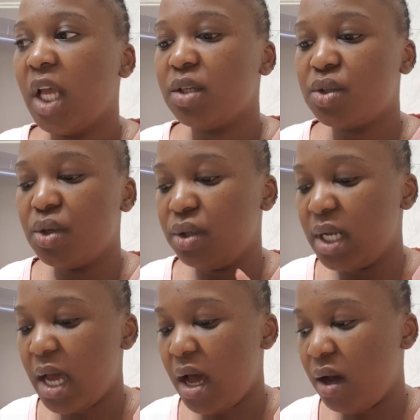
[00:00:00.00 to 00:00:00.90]
So
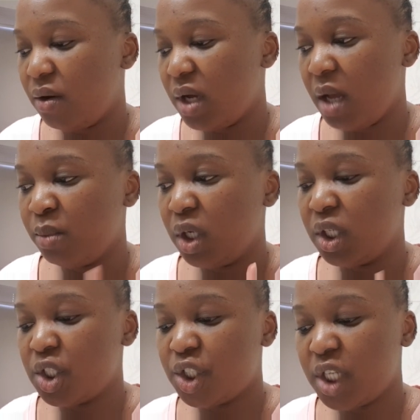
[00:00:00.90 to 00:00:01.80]
now I'm
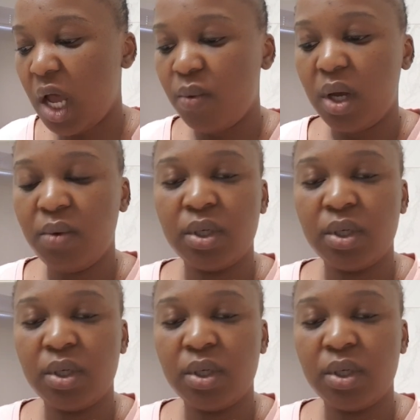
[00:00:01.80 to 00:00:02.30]
gonna shower.